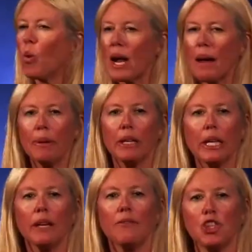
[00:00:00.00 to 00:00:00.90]
What I
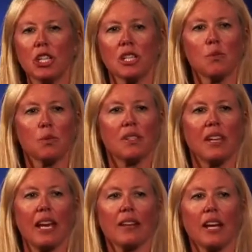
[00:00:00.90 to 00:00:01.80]
believe Jesus was
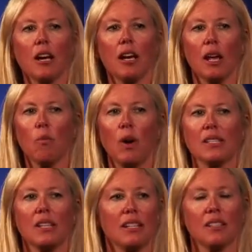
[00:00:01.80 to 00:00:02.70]
saying there, it
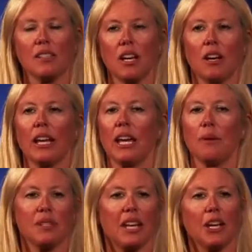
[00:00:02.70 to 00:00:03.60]
wasn't necessarily
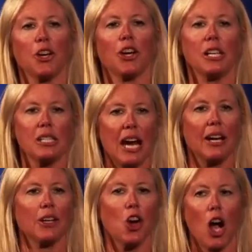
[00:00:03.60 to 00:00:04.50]
him saying you're going to
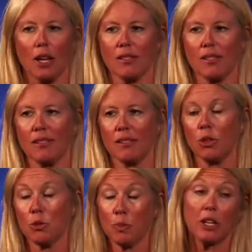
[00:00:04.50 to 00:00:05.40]
die on a cross,
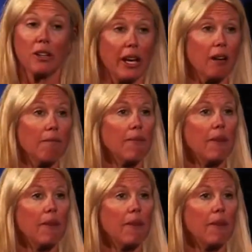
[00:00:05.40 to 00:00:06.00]
which Peter did.